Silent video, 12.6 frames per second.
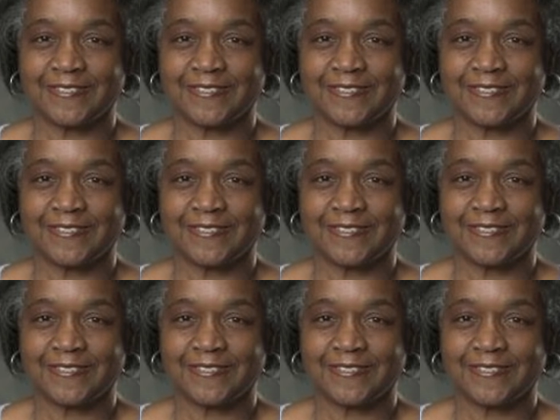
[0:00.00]

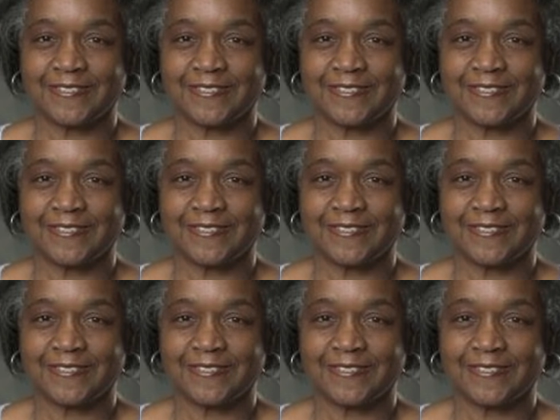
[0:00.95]

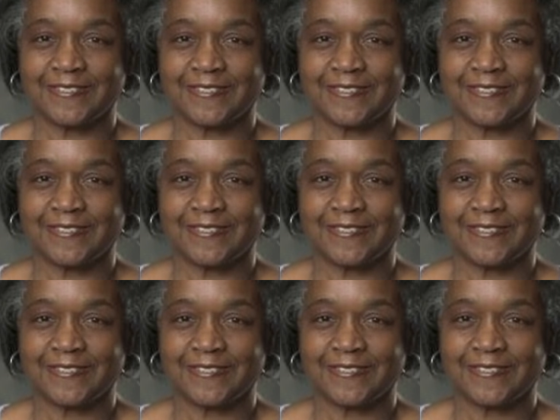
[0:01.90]

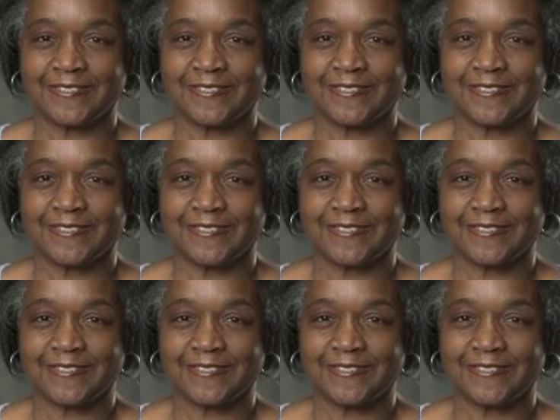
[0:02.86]

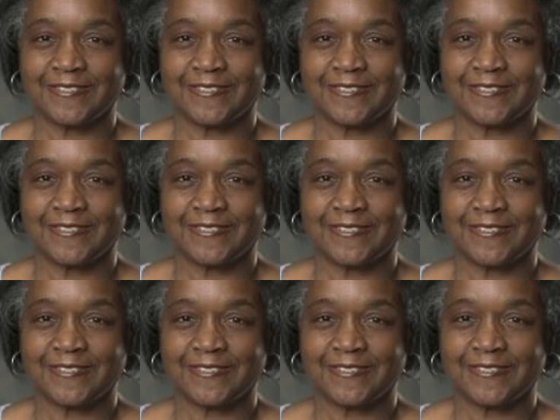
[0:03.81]

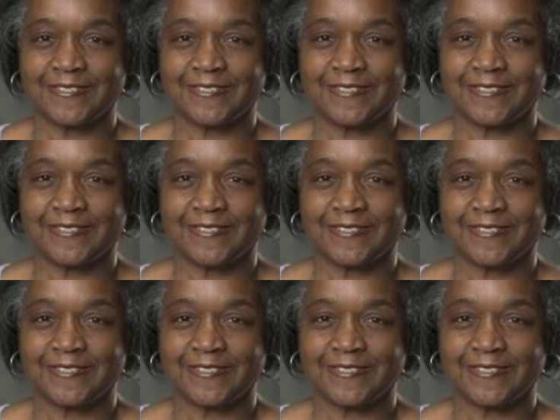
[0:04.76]

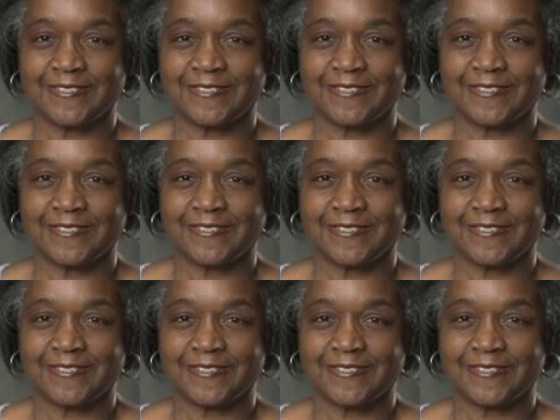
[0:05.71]

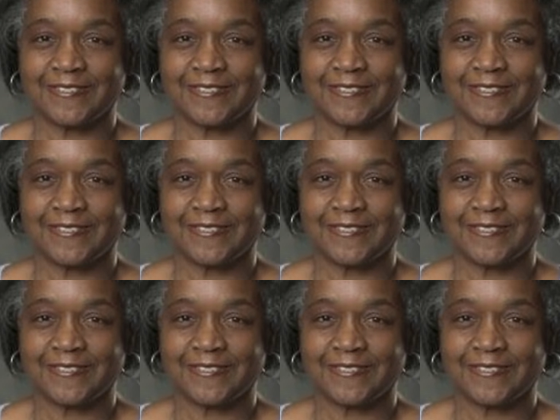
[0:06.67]
The person shown says nothing.